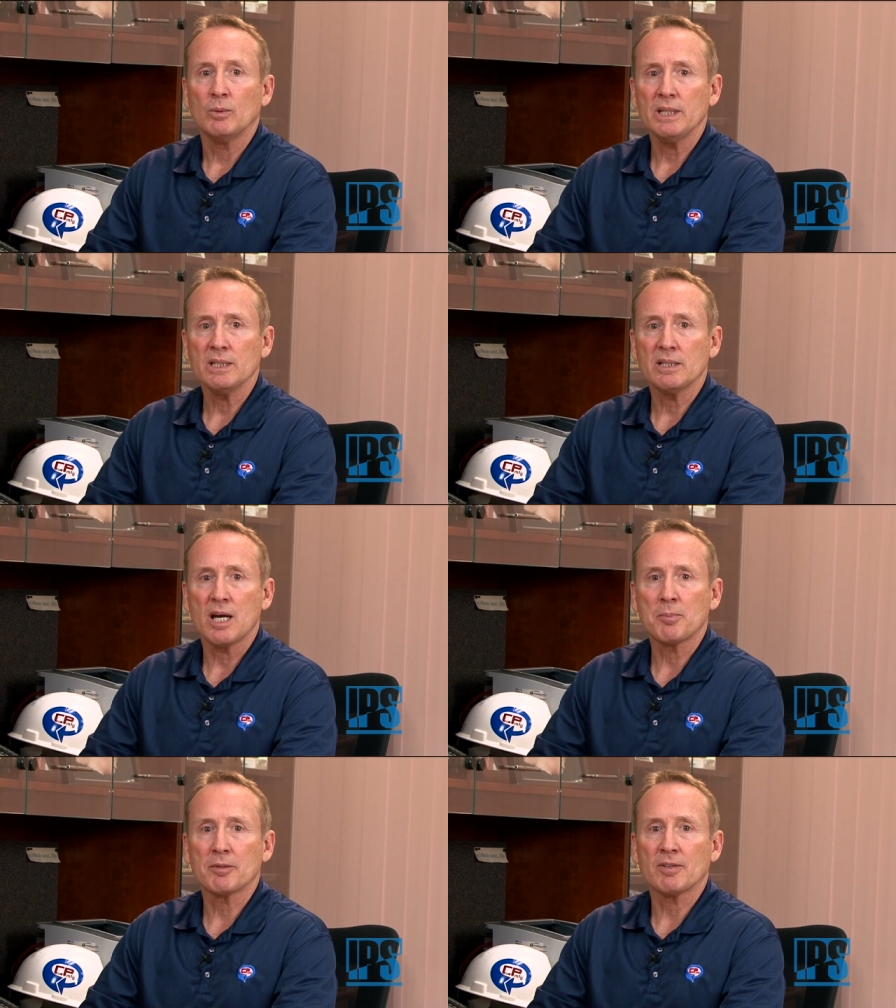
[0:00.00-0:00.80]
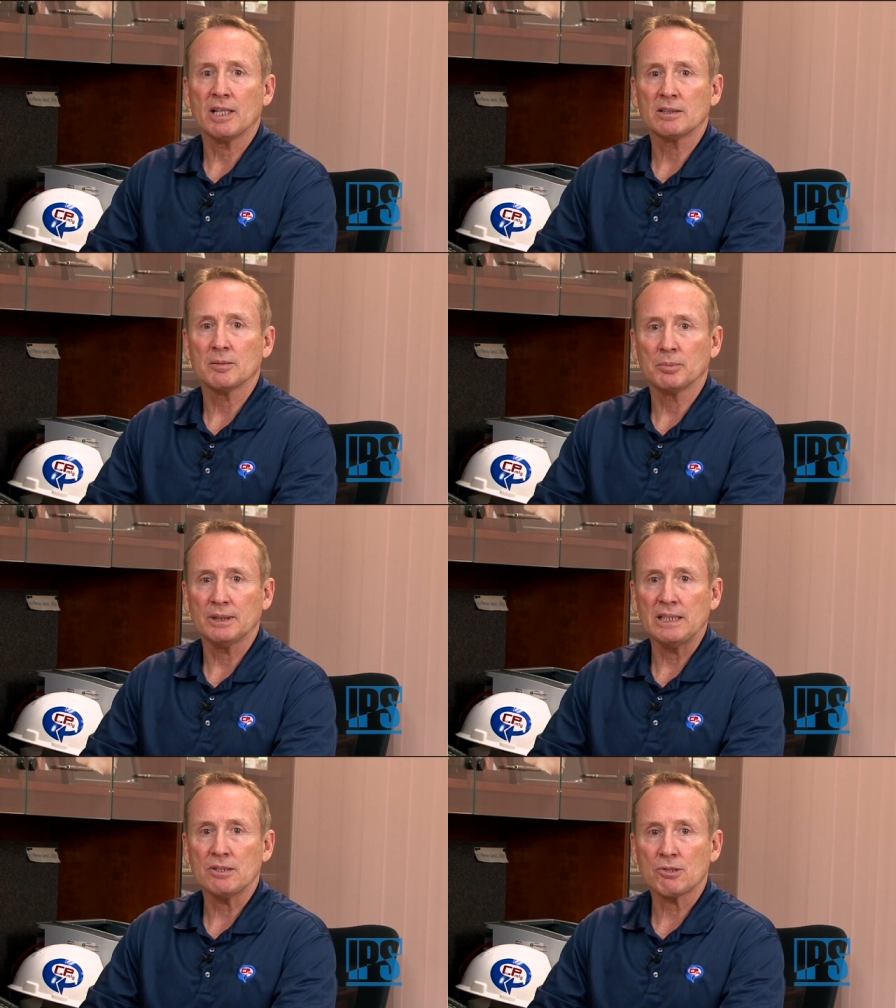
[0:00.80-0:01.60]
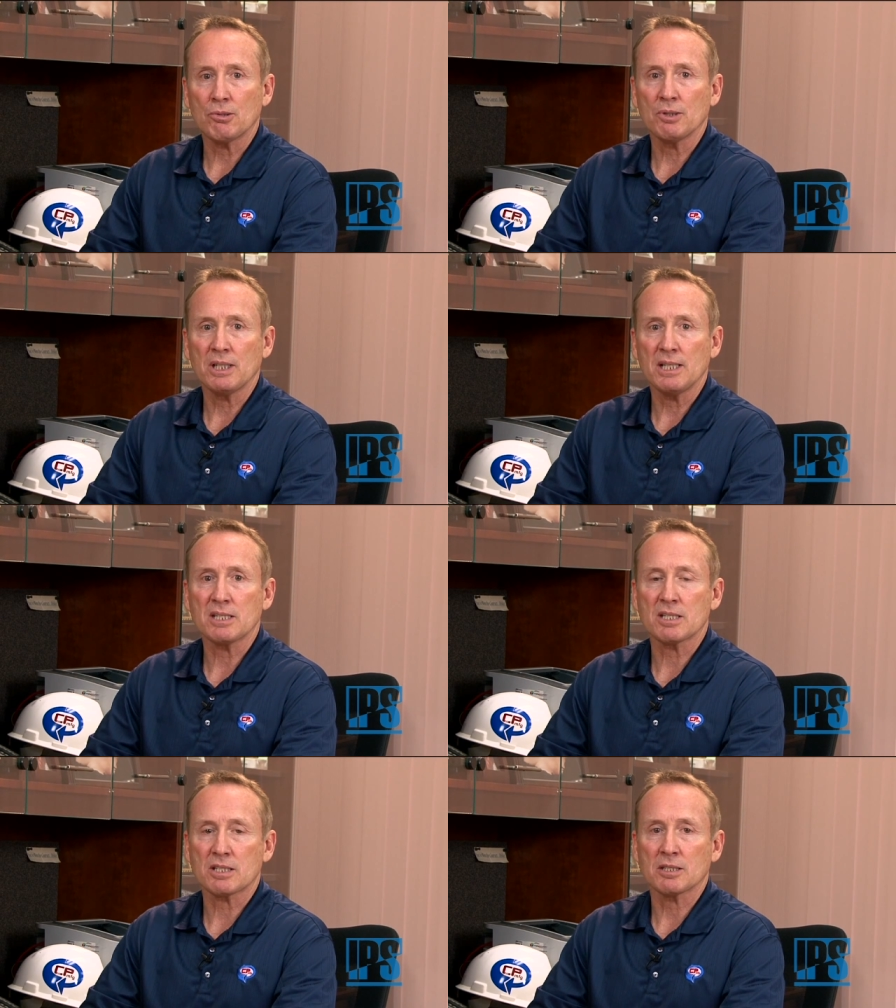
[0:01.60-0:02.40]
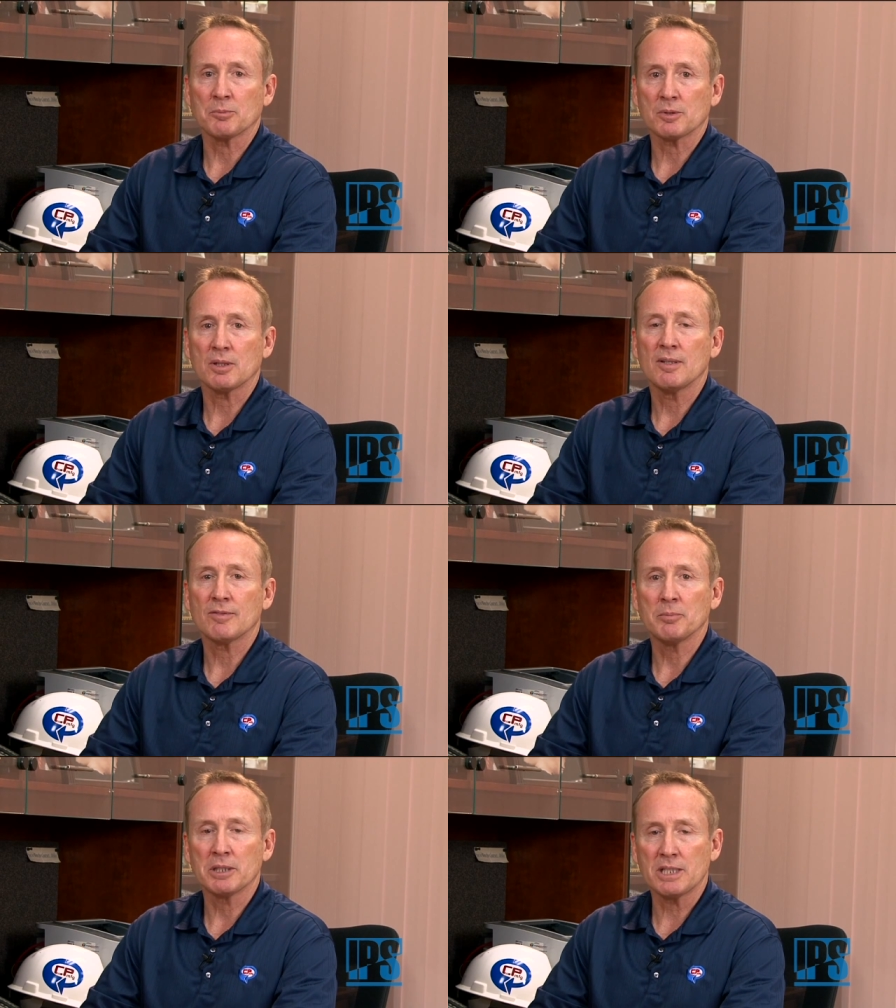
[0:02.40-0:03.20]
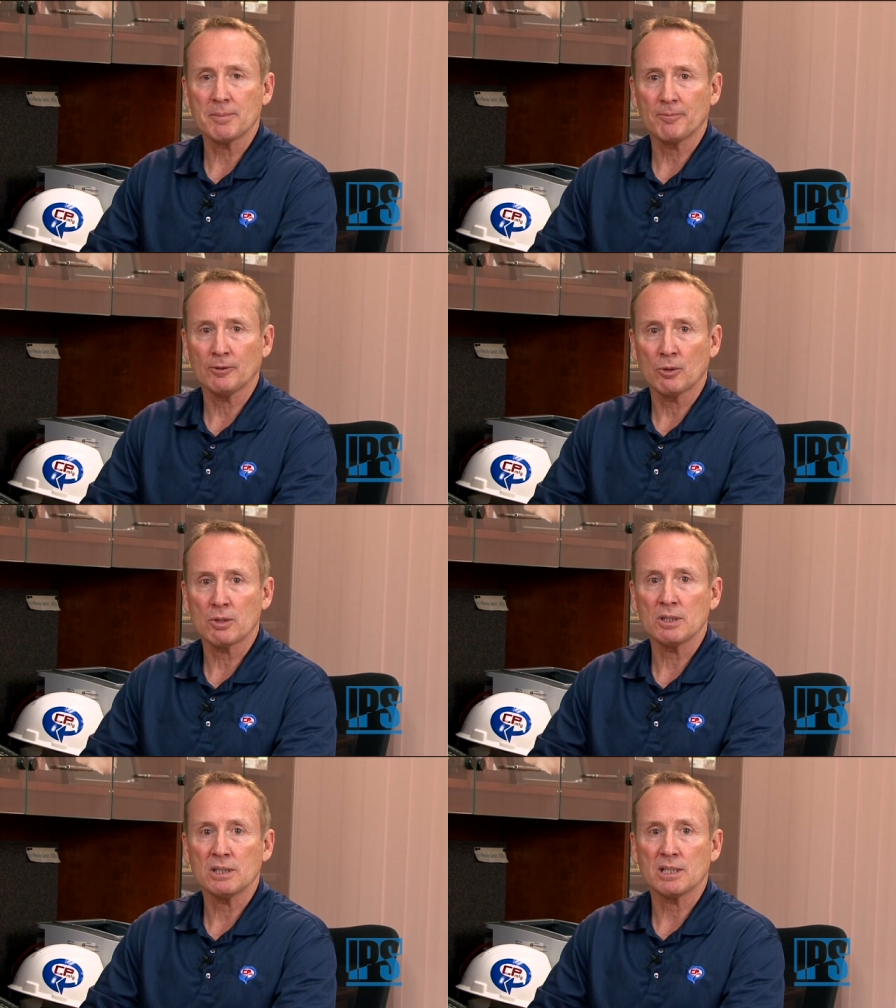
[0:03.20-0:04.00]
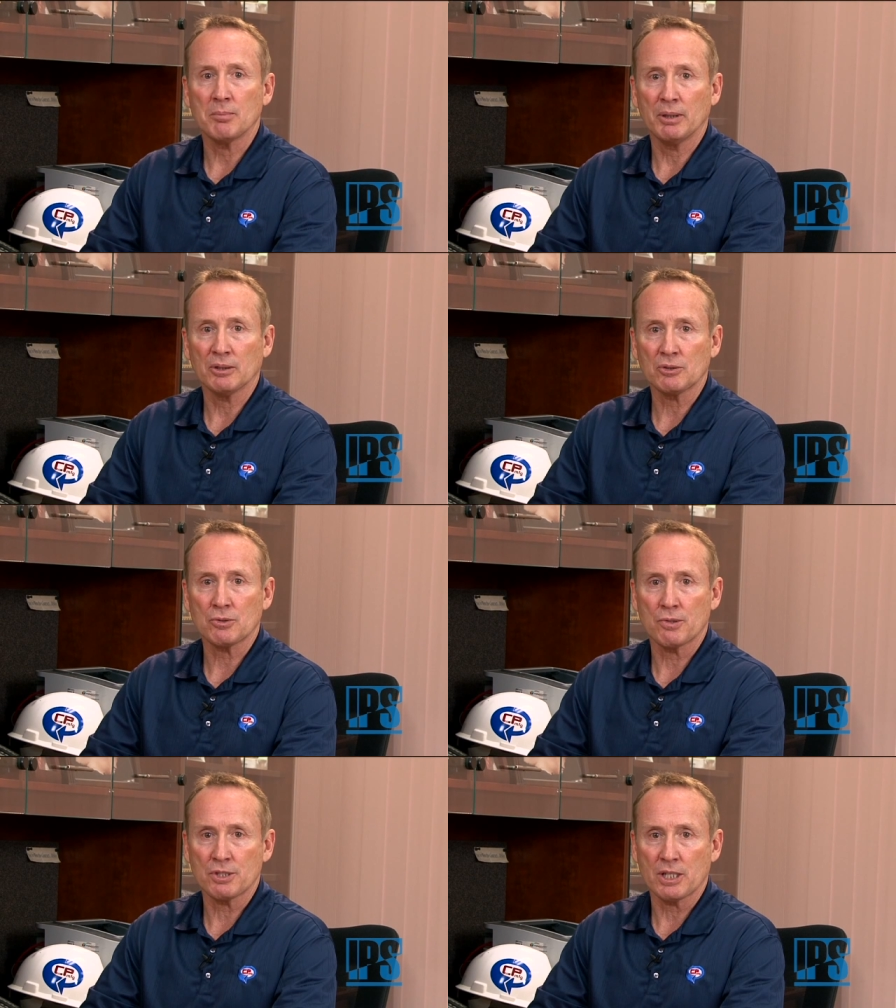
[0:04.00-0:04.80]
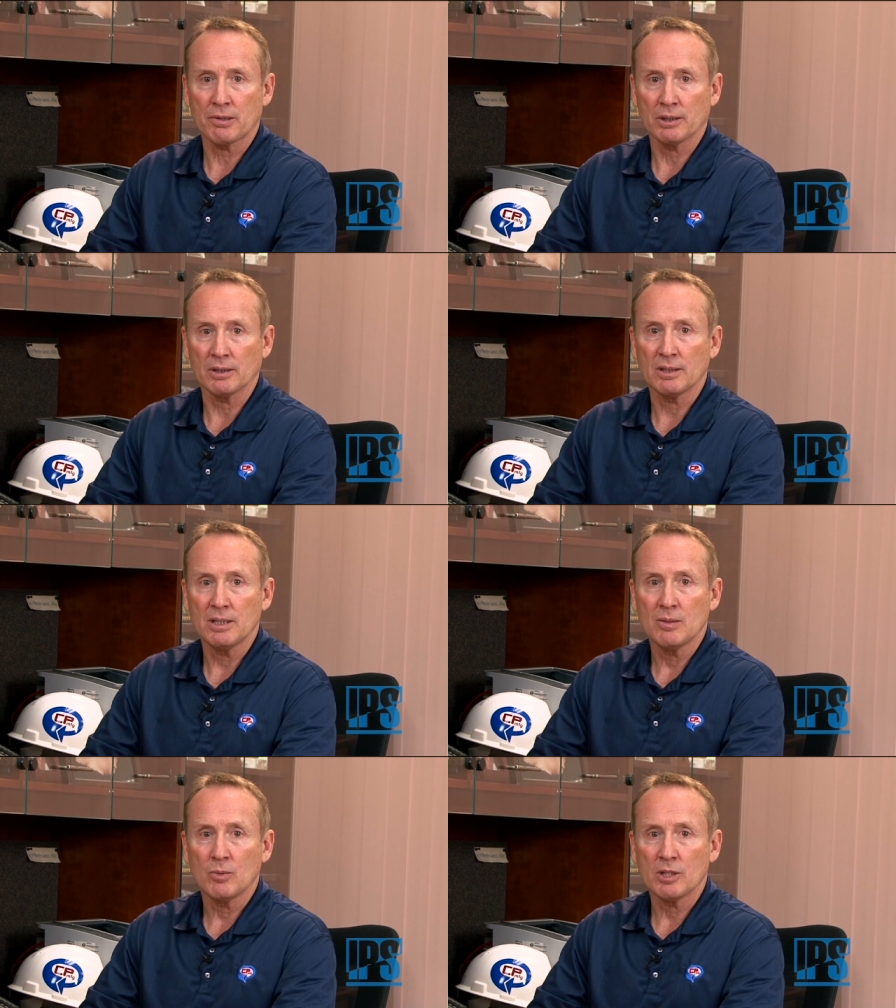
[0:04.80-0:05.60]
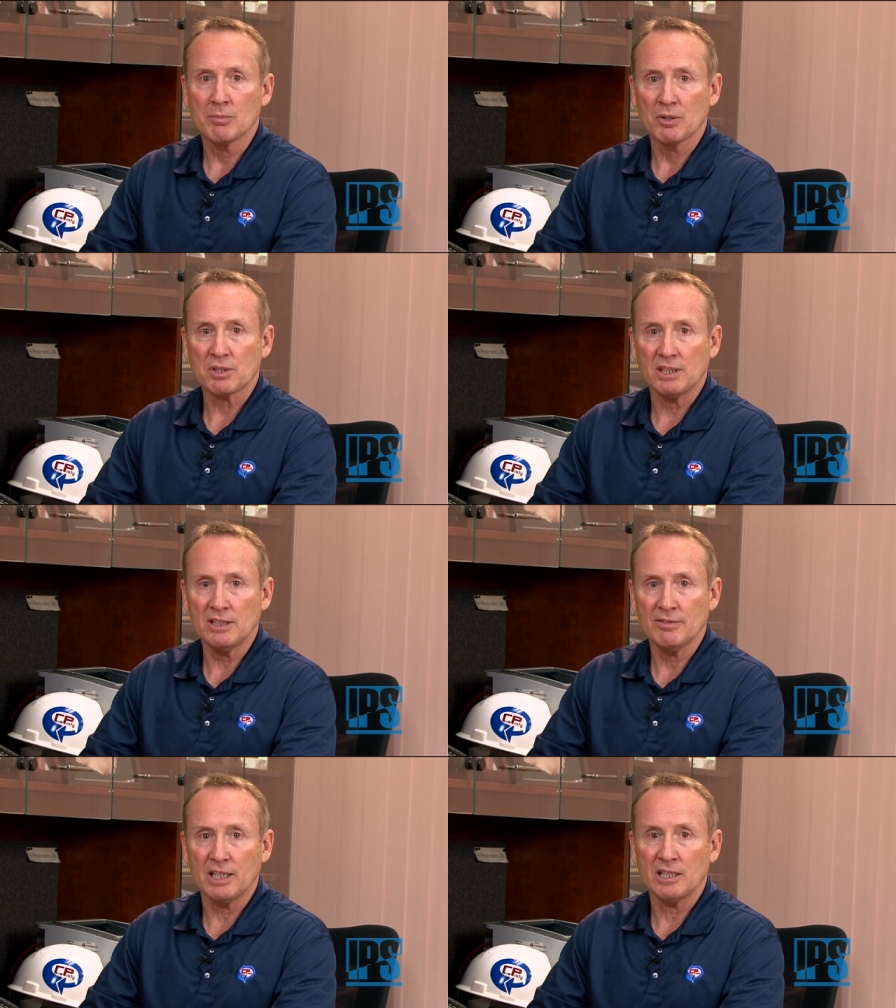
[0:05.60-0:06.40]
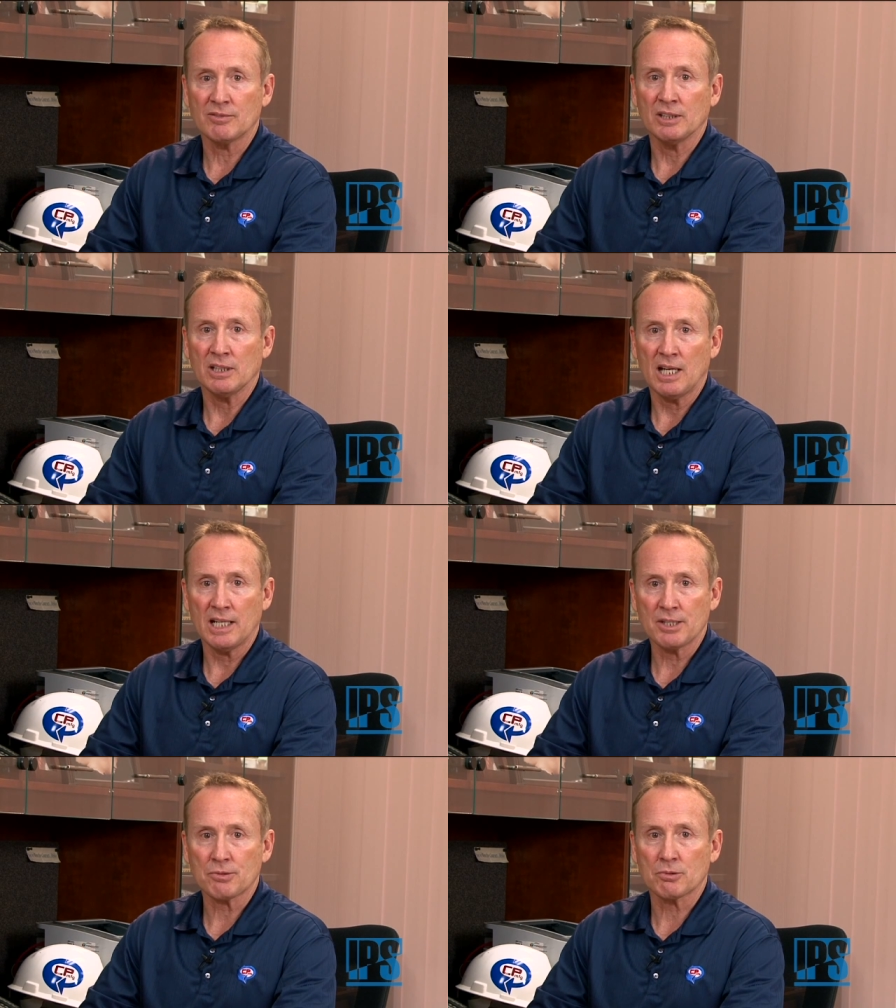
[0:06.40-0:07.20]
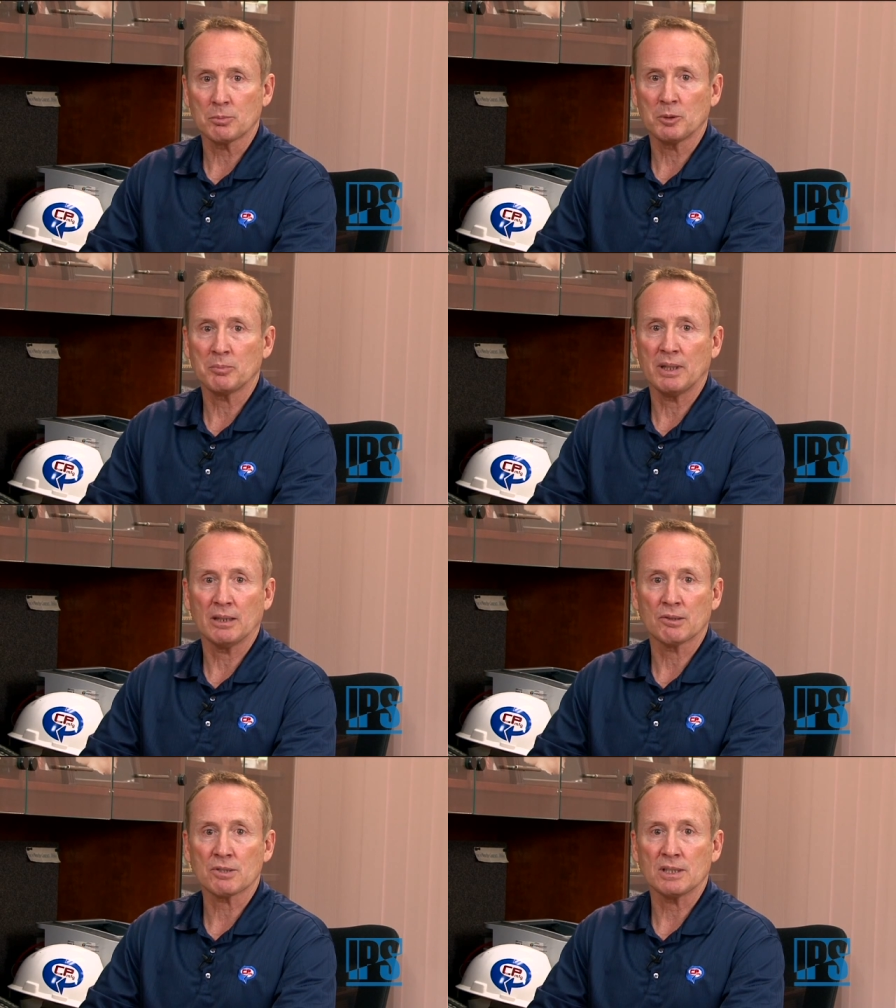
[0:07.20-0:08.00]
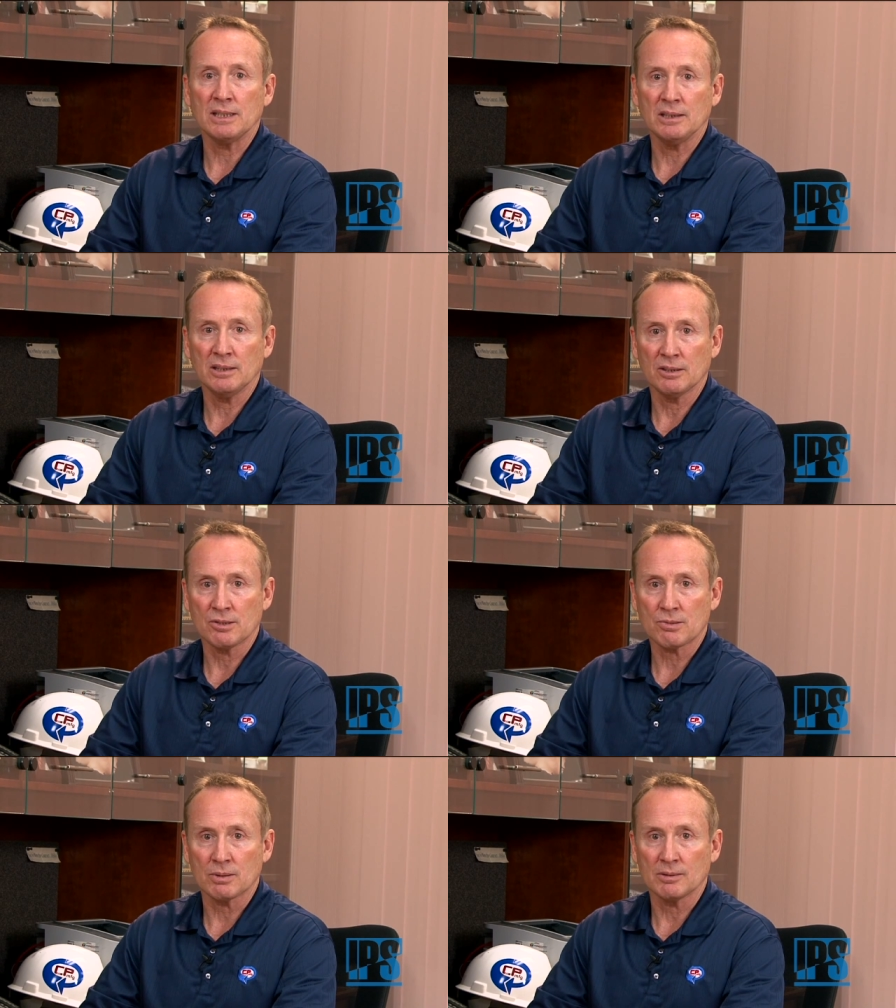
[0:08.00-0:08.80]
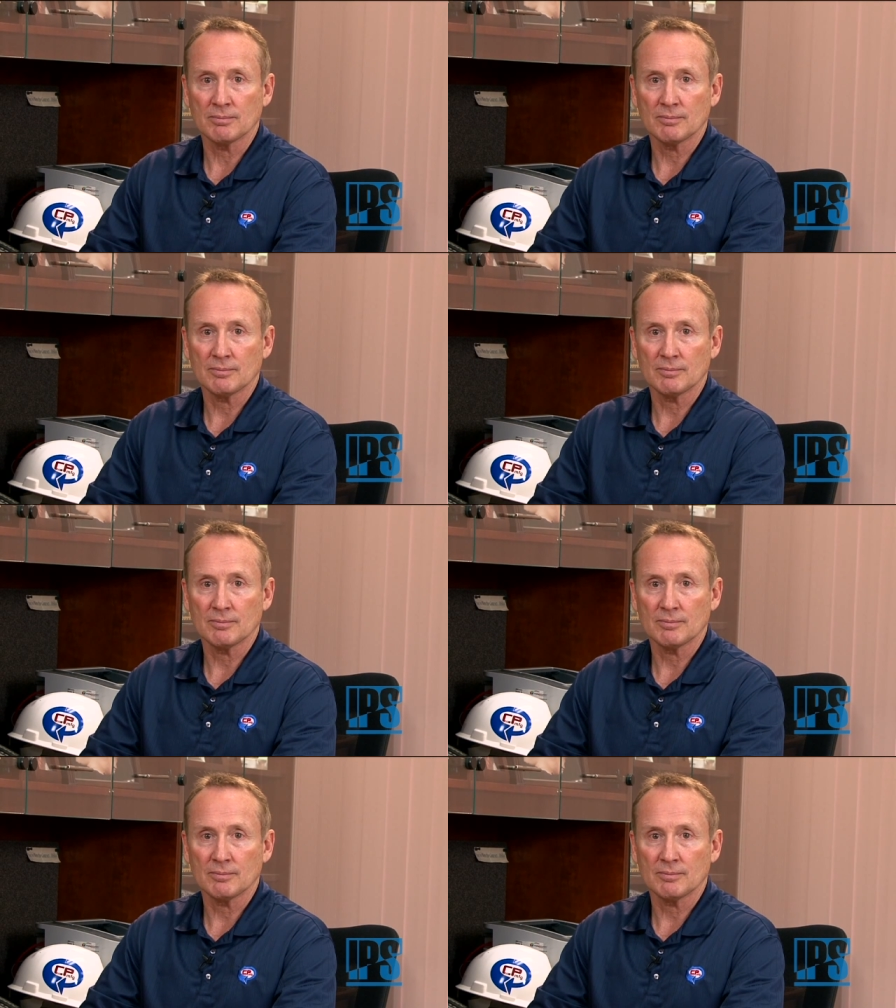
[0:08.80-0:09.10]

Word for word: we can now provide complete turnkey systems from the tip floor to the bale storage area with the most innovative and highest throughput balers in the industry.